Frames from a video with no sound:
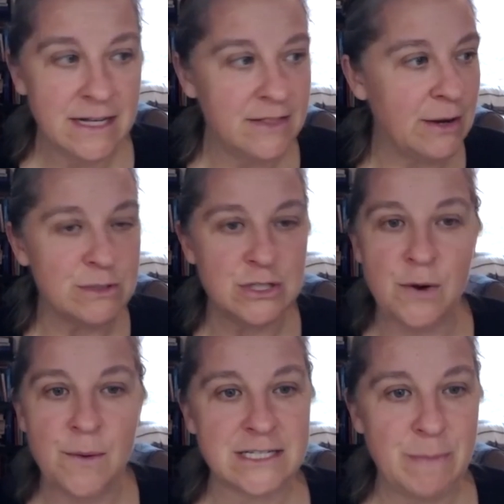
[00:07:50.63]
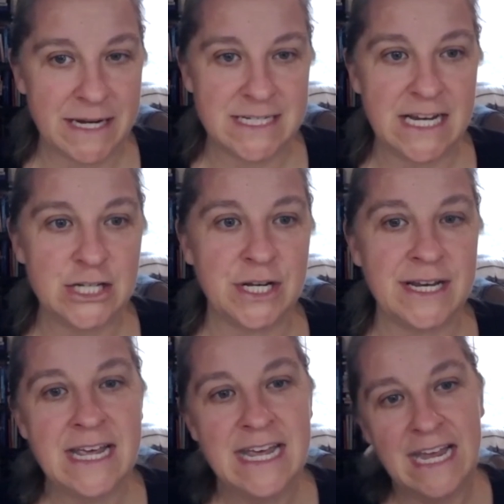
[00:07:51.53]
There was no expectation.
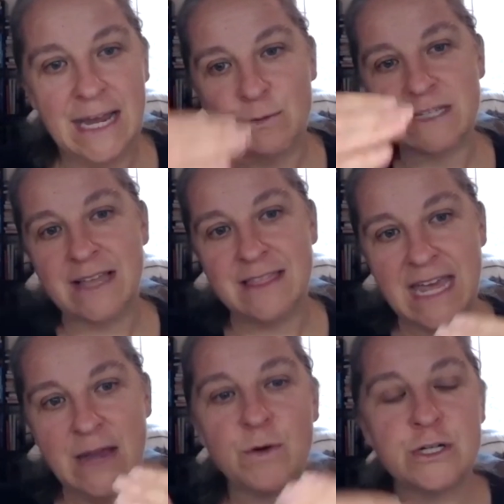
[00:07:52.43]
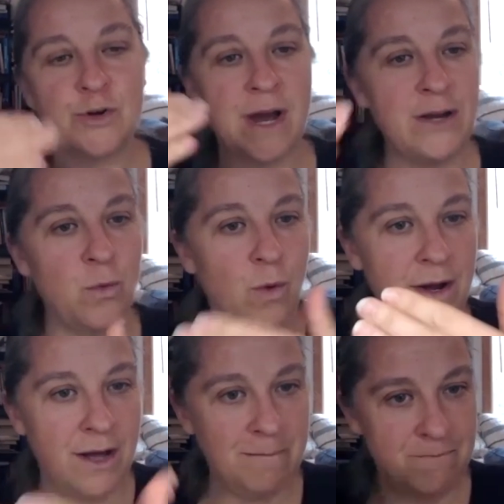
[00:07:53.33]
It was like they were trying to one
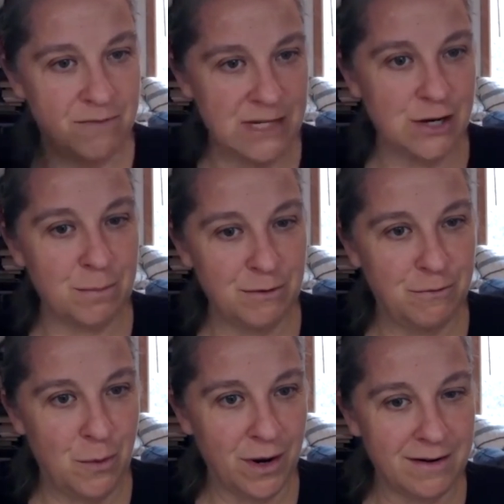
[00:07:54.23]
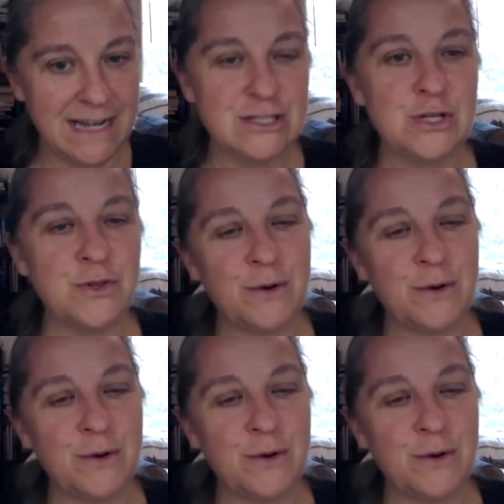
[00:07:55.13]
up the year before. And so there